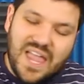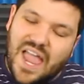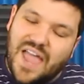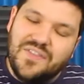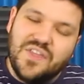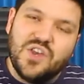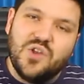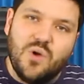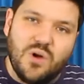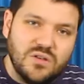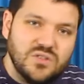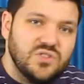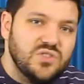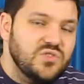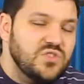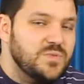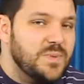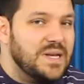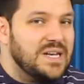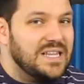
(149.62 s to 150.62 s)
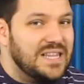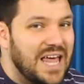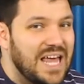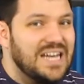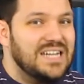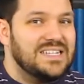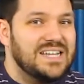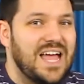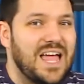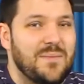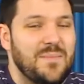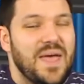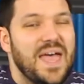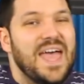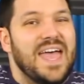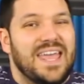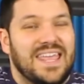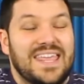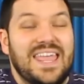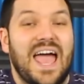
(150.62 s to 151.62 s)
And then you also do spend a lot of time
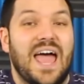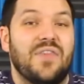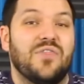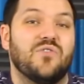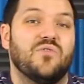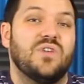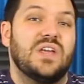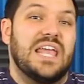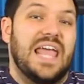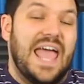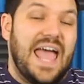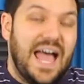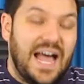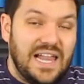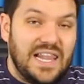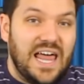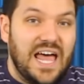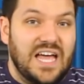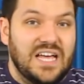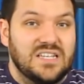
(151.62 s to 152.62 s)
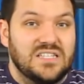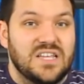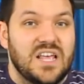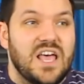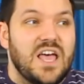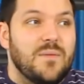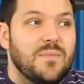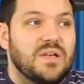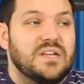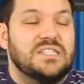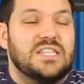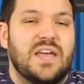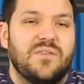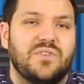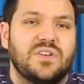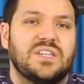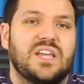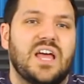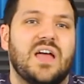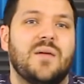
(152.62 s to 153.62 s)
gathering allies. Because
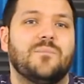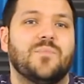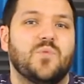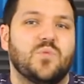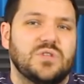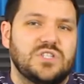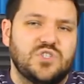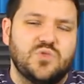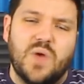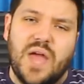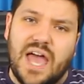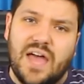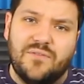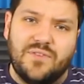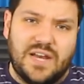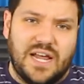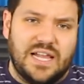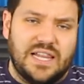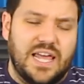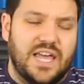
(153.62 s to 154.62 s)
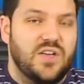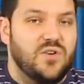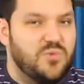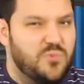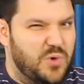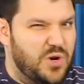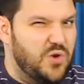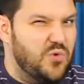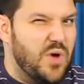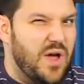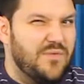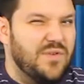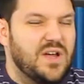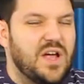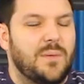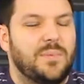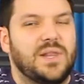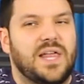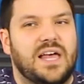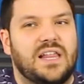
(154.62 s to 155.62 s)
every time, once you have an ally, or when you have a
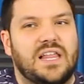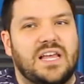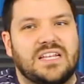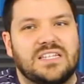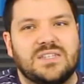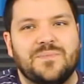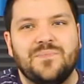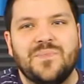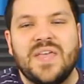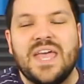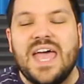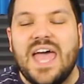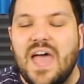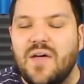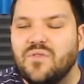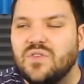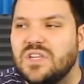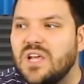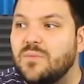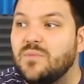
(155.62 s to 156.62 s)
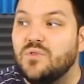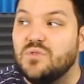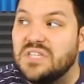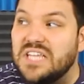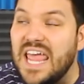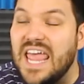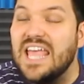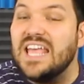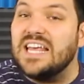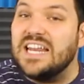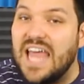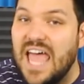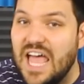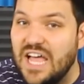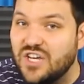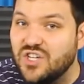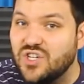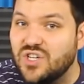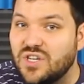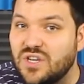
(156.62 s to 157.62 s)
couple allies, every time you take an
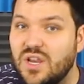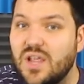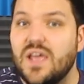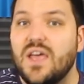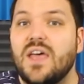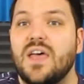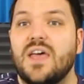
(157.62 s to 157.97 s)
action